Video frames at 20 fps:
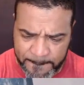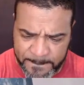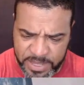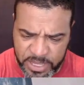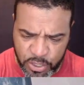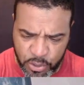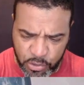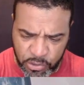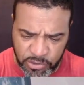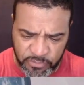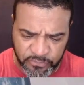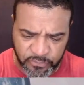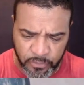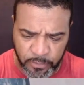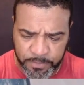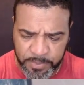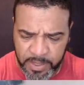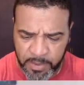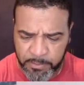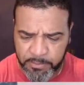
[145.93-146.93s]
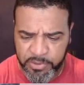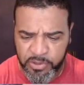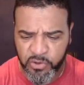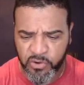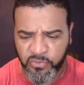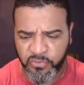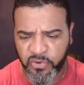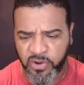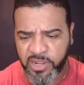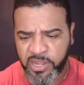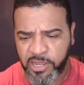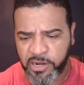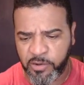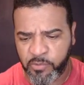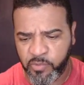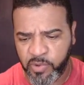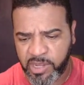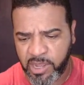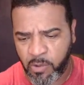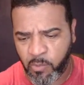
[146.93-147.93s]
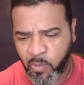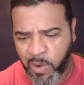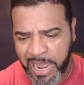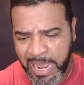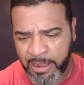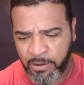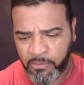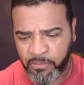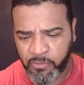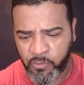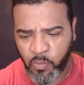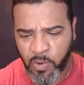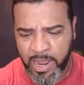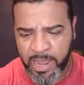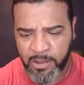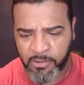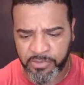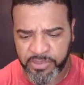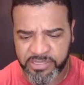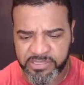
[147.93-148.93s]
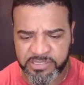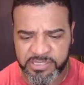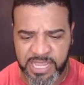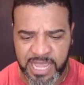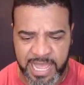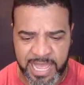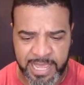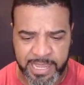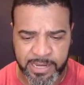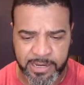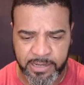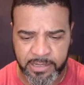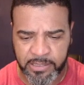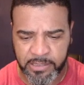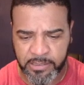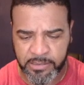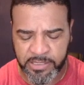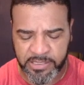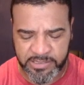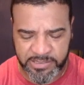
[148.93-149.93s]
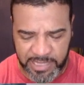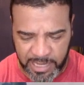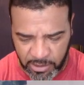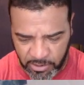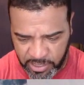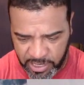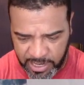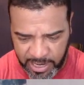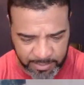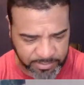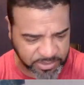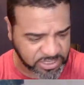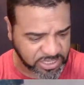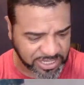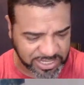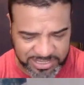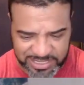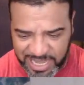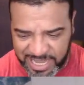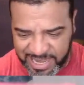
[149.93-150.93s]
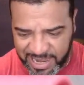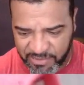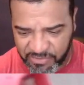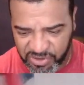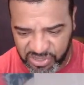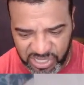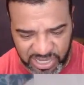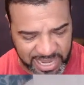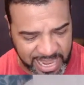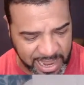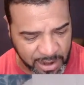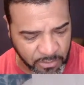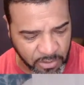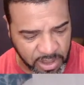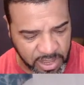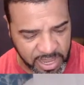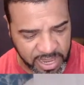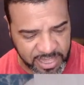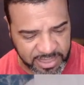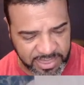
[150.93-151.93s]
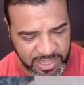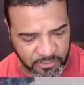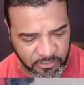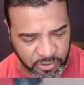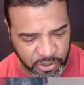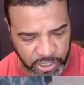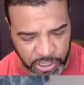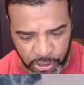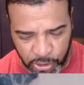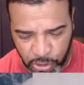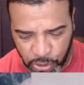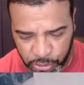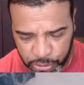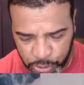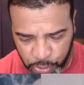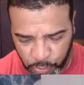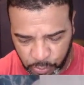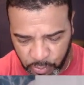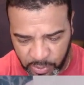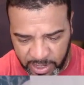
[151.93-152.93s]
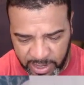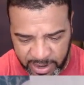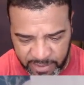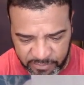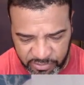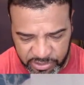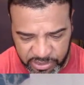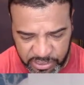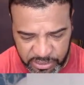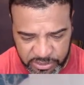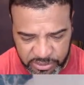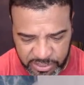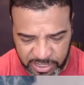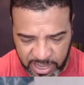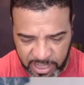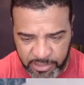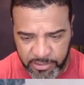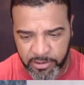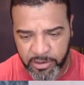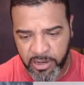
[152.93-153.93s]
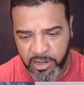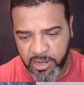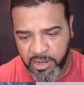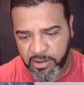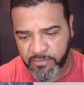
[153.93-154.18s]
Beautiful, beautiful color. Wow, this tie. Okay, I'm just gonna take everything out and then we're gonna go through everything together.